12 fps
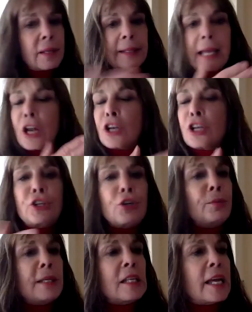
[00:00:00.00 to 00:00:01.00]
that
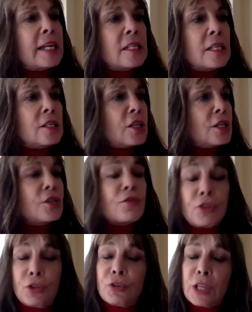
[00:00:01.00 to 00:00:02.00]
accumulates into this
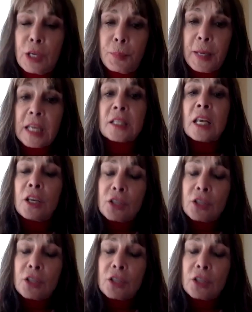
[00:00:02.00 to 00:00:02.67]
yes. unique piece.